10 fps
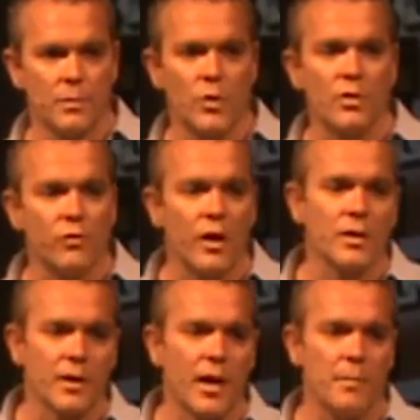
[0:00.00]
Will you
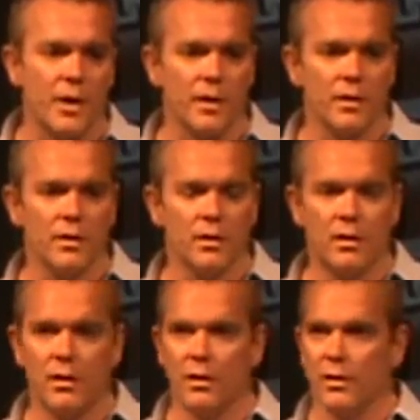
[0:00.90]
follow God back?
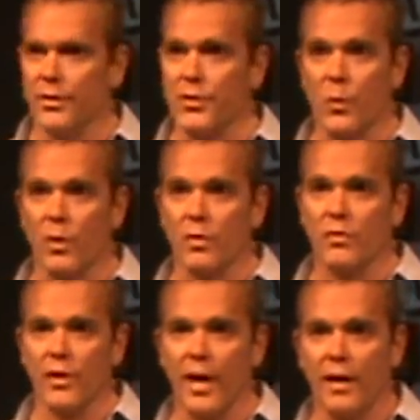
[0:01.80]
There's a
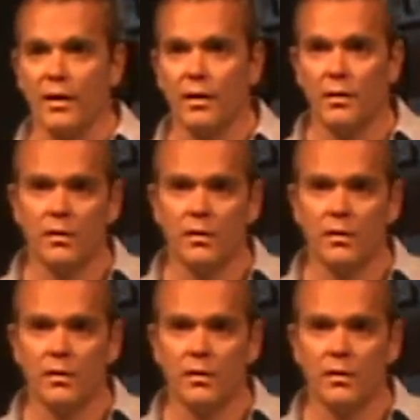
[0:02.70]
word for that.